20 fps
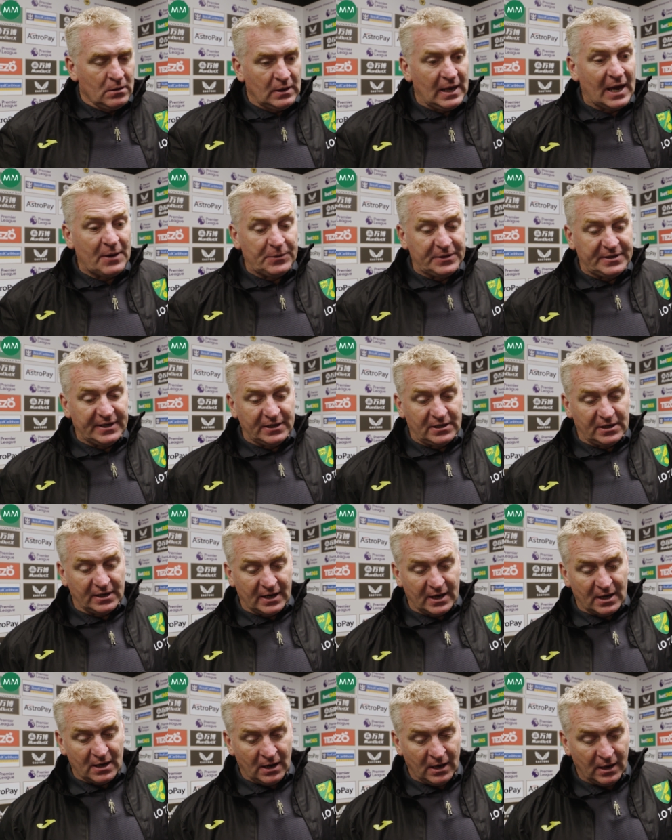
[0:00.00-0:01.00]
Yeah, we did.
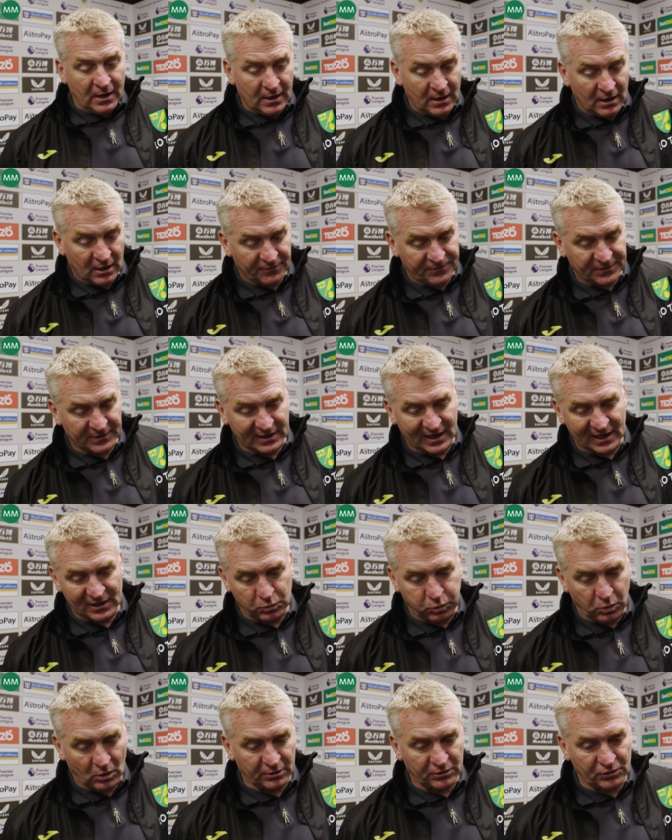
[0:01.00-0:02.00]
Uh, I think they
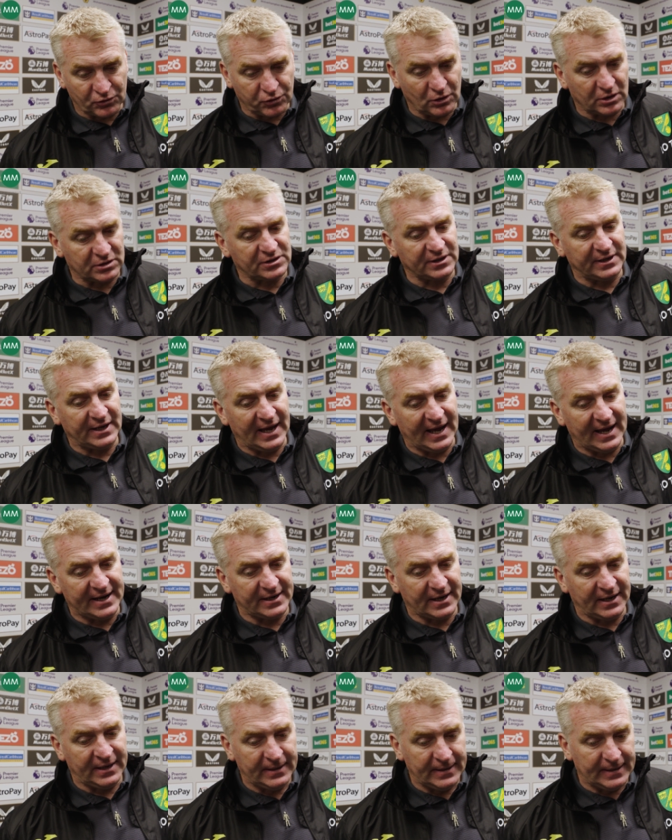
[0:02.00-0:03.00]
had one cross and a
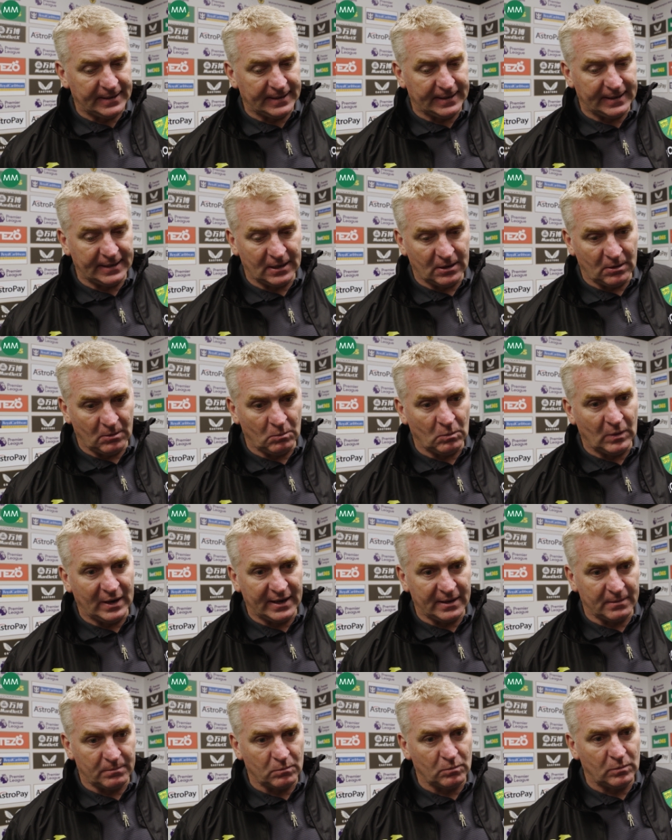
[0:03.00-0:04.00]
header um,
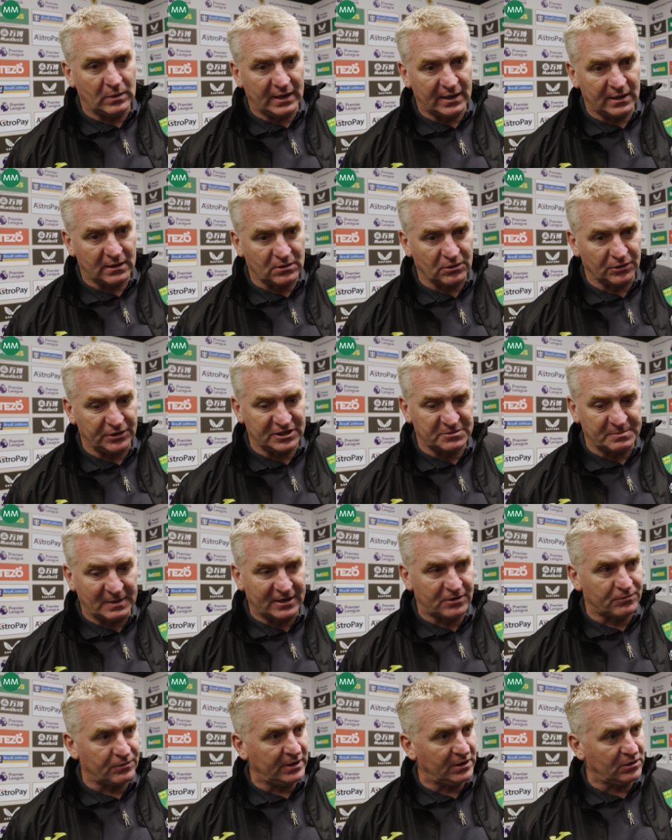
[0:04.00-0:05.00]
where where Gunny's
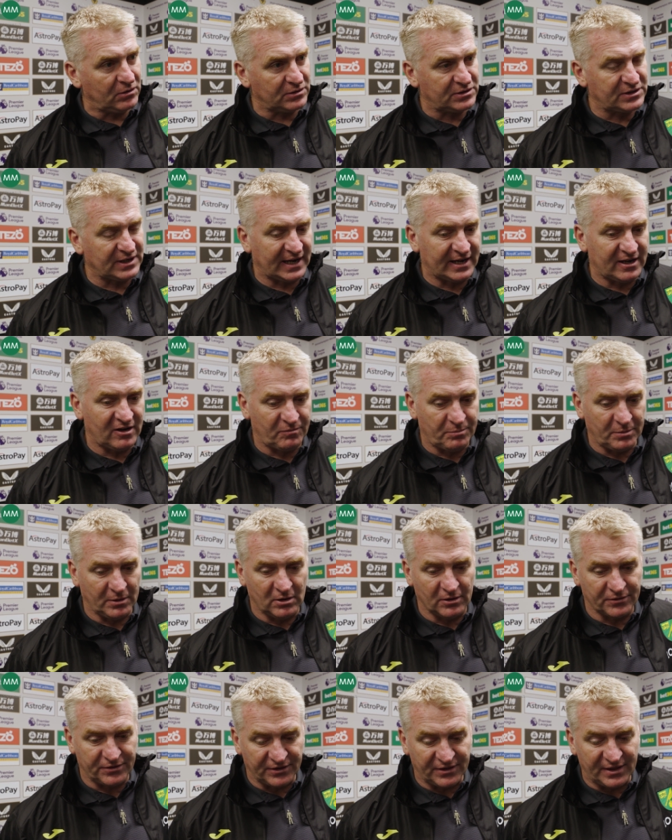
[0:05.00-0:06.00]
made a really good save, but
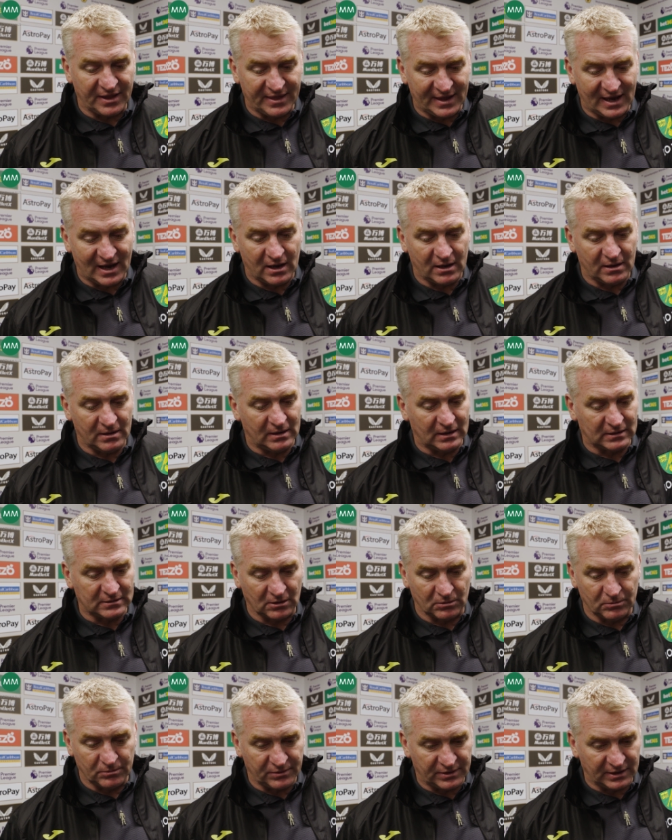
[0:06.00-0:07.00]
other than that, I
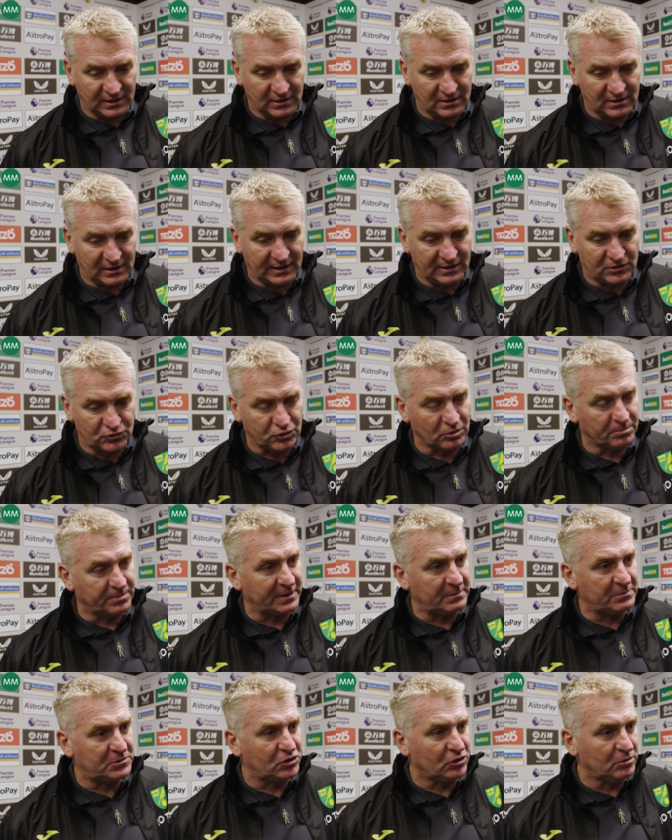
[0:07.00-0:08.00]
don't think they
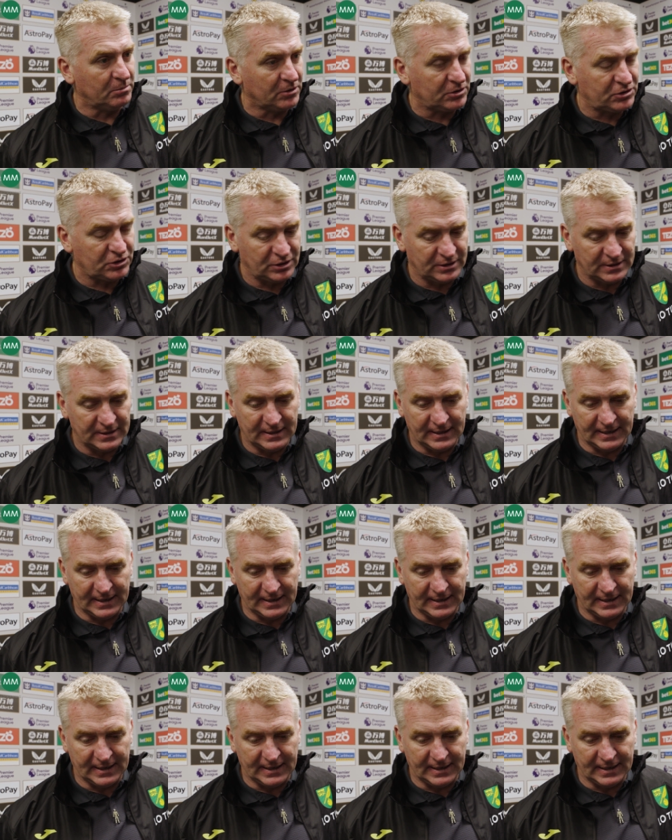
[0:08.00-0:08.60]
troubled him too much.